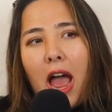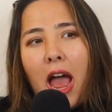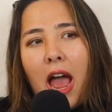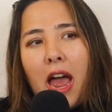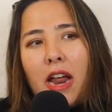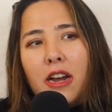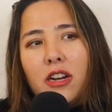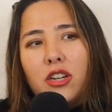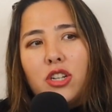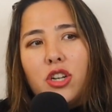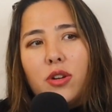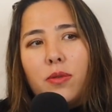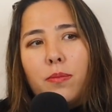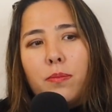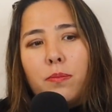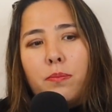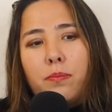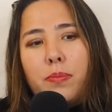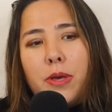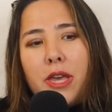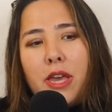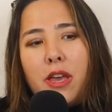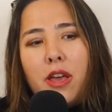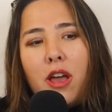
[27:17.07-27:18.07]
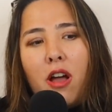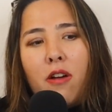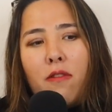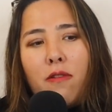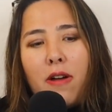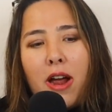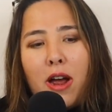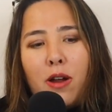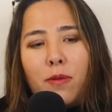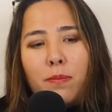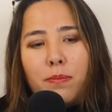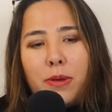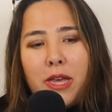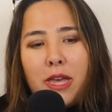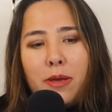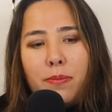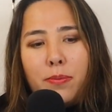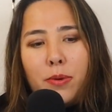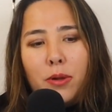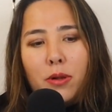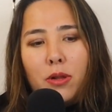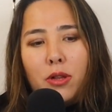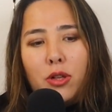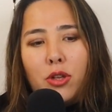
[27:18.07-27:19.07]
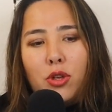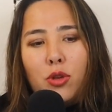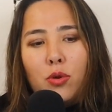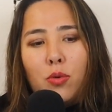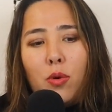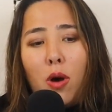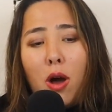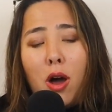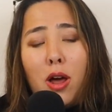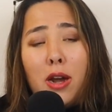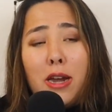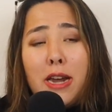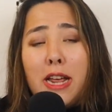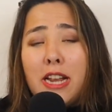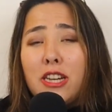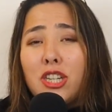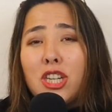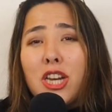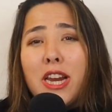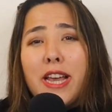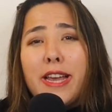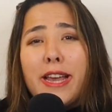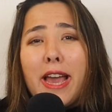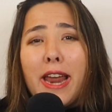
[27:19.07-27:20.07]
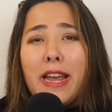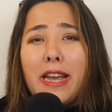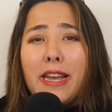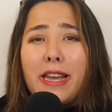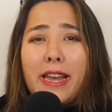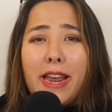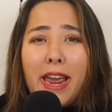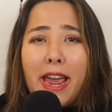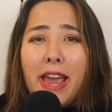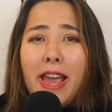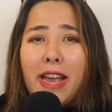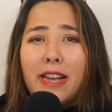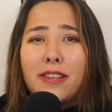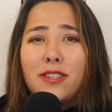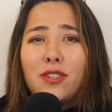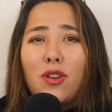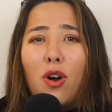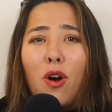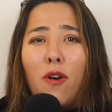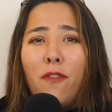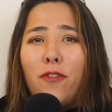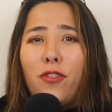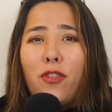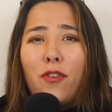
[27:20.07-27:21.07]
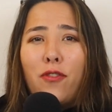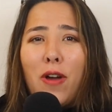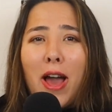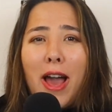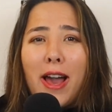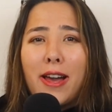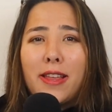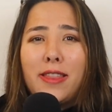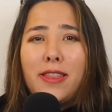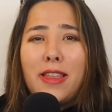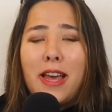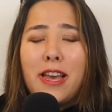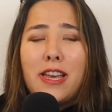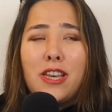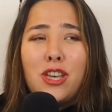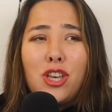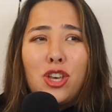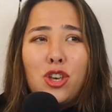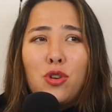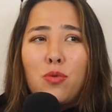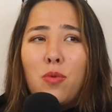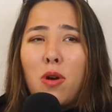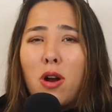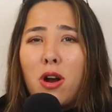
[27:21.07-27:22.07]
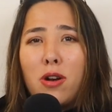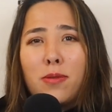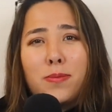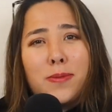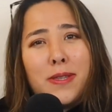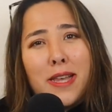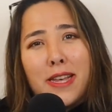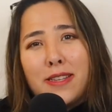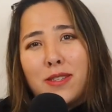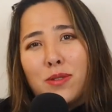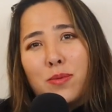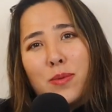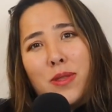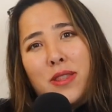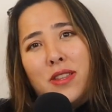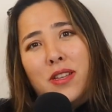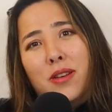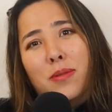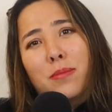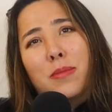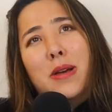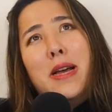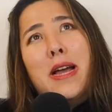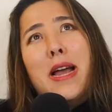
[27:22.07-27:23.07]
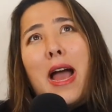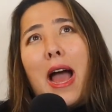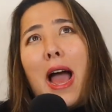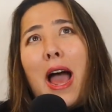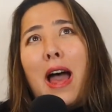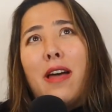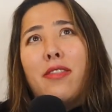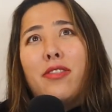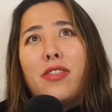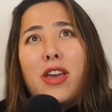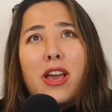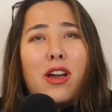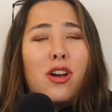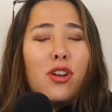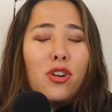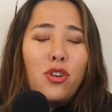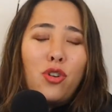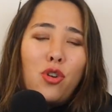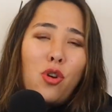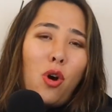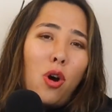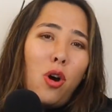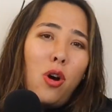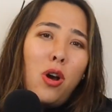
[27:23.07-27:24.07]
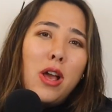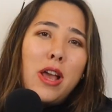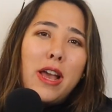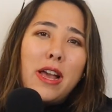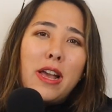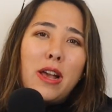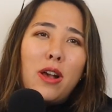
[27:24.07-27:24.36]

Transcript: and be around people who are literally getting kicks off the fact that you are obsessed with them and they are not